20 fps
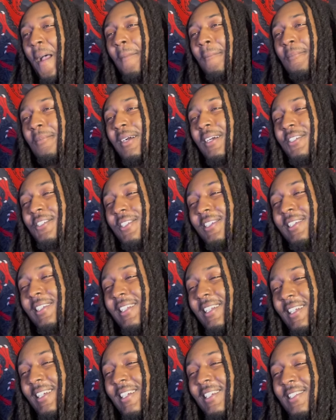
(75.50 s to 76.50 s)
But she
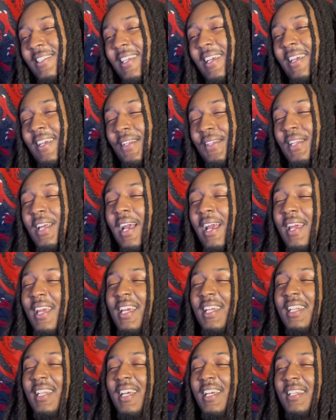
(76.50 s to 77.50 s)
did say
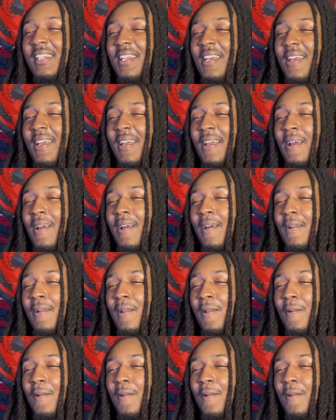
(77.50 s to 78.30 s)
Diana at the end,